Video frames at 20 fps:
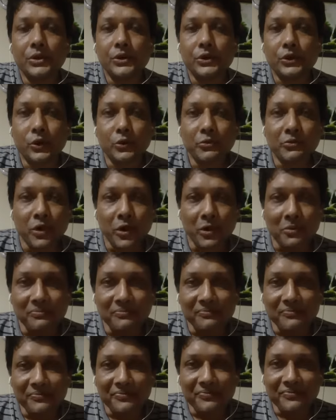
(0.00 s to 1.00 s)
So from
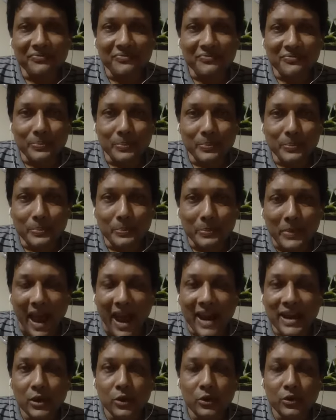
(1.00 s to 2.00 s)

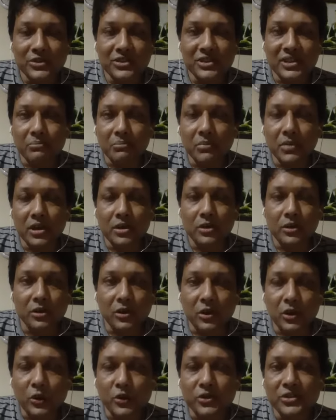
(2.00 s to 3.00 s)
plant growth chamber or
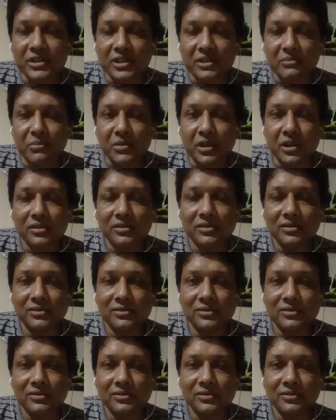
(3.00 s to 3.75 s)
growth chamber,